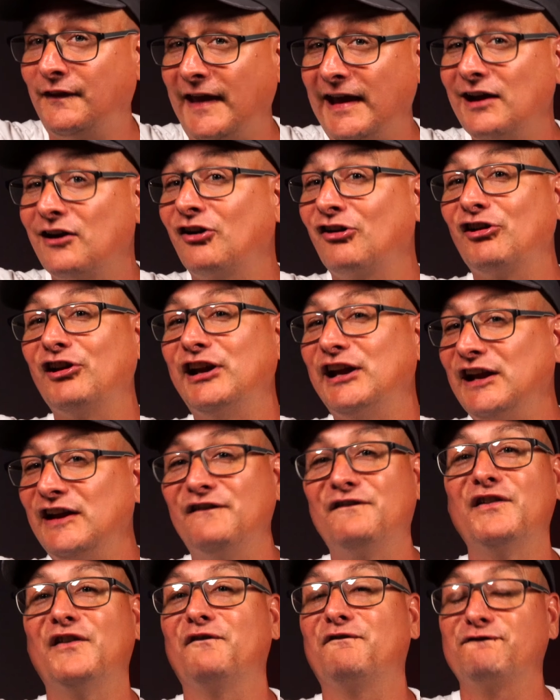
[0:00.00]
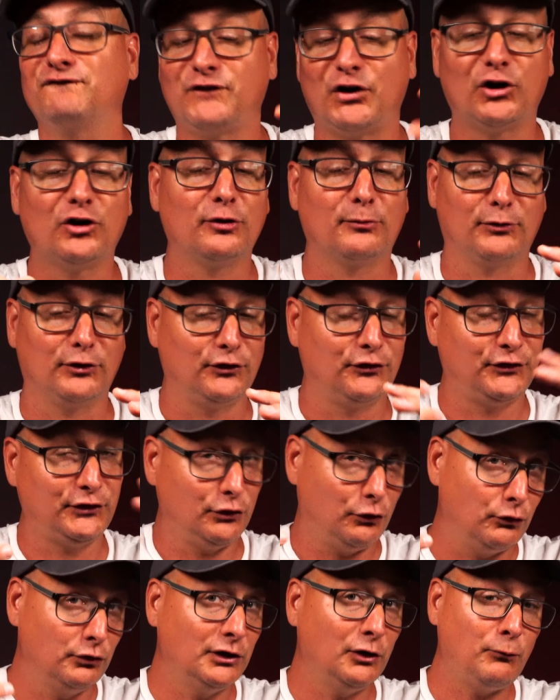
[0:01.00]
they are even firmer. The
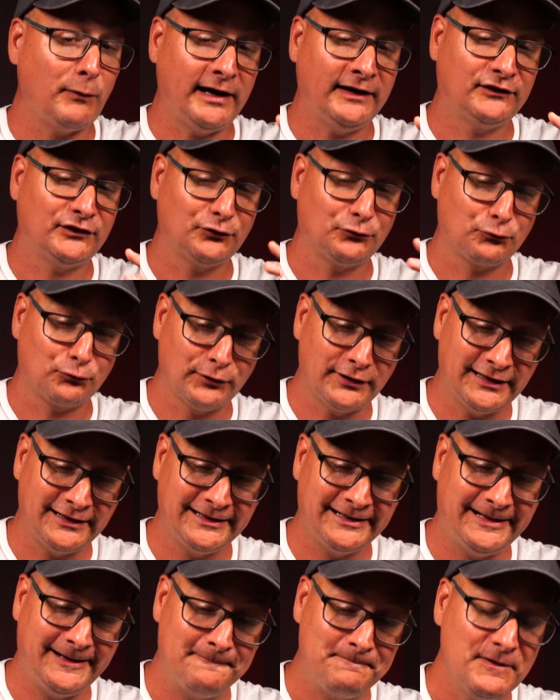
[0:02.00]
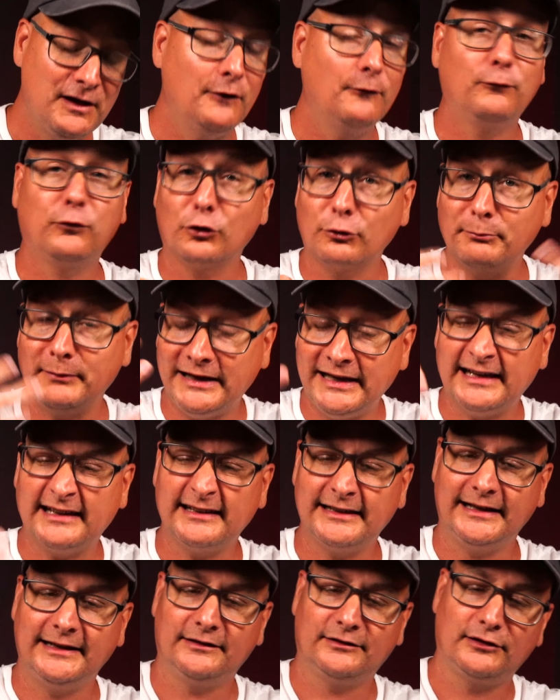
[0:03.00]
only way to really for me at
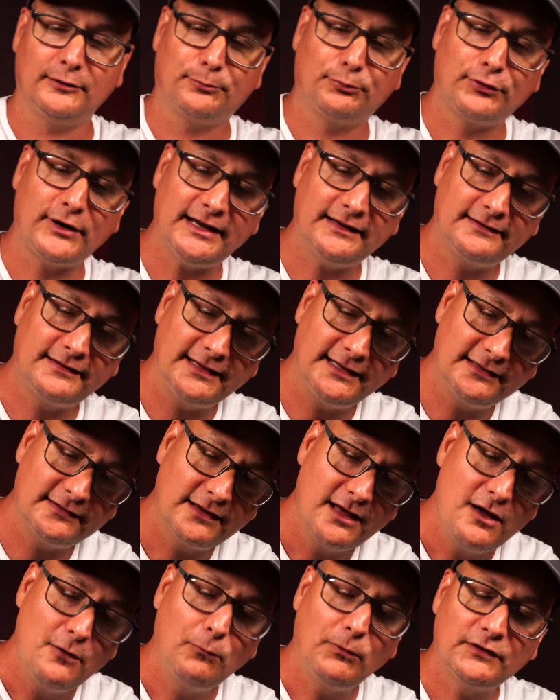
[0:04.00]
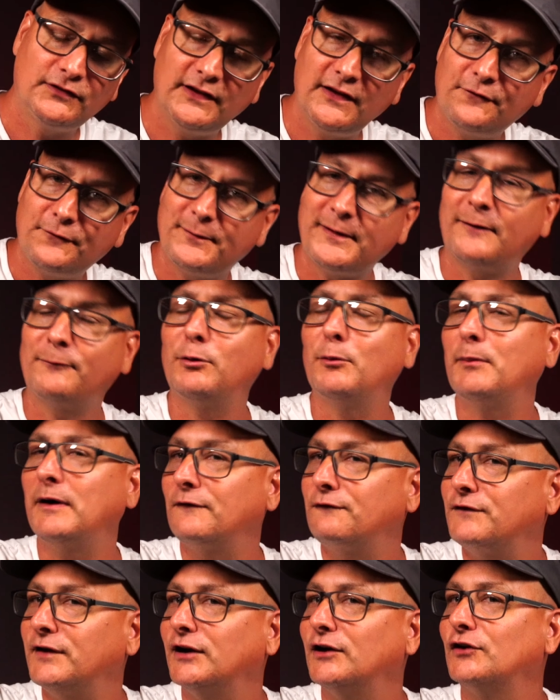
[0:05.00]
least, to press these was if I put my
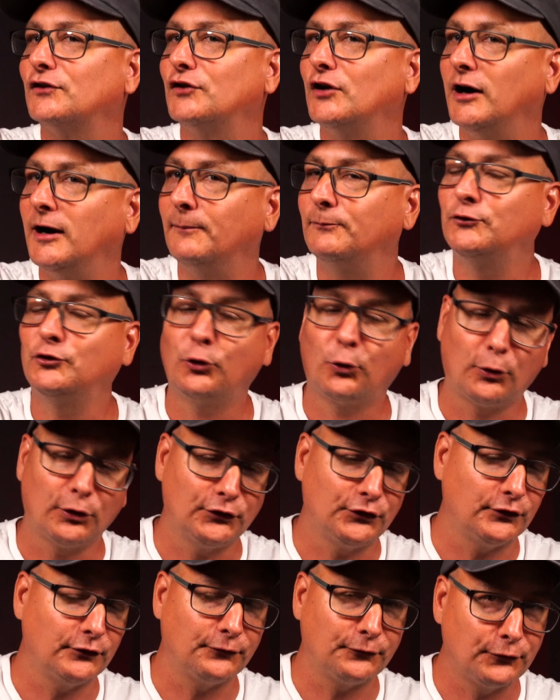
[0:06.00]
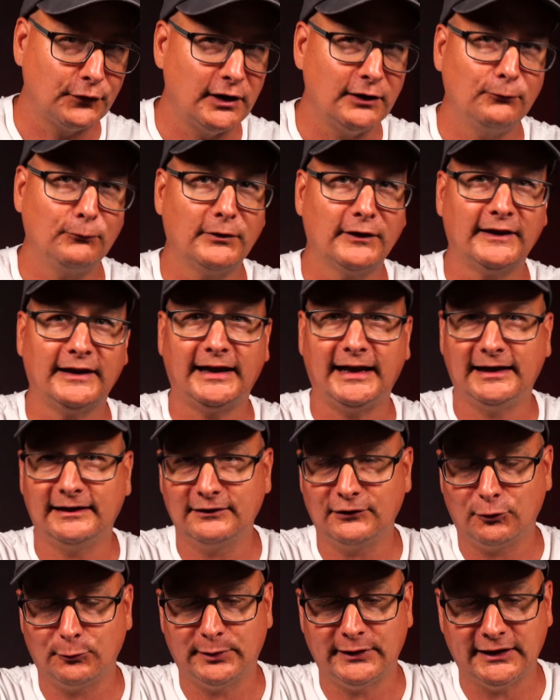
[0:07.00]
fingers up towards the front where they get a
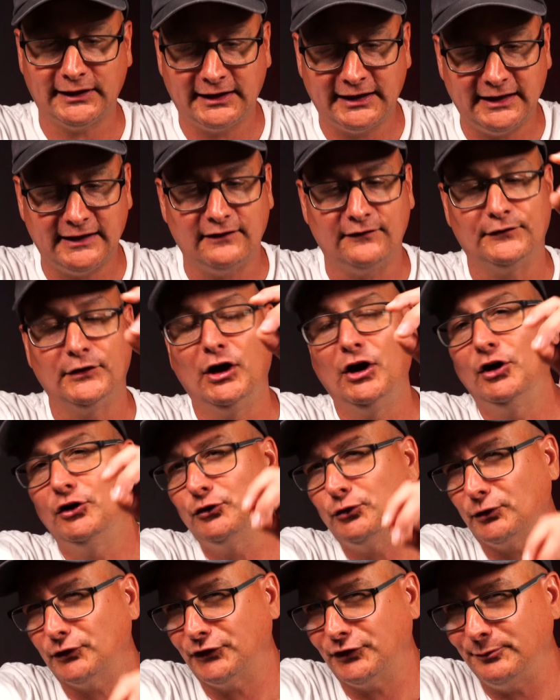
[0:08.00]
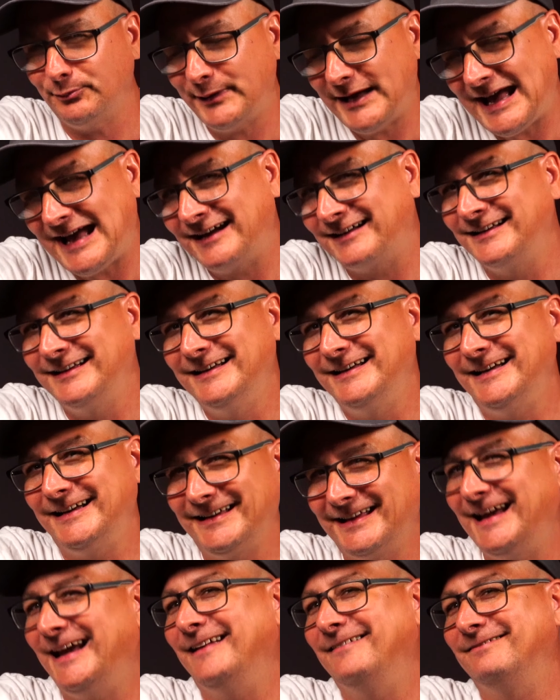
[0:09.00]
little bit of give. Towards the back,
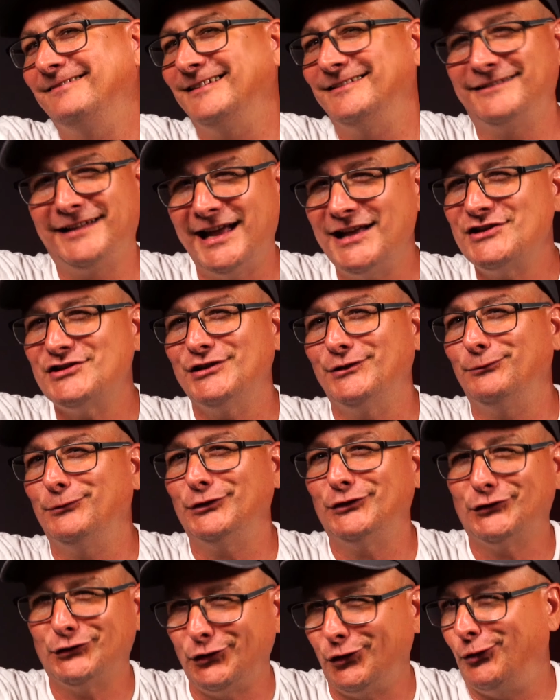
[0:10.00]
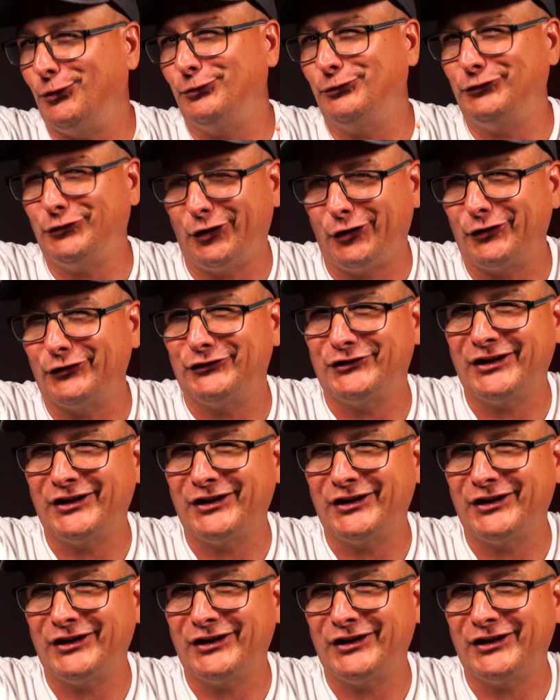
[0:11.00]
again, the tension was so darn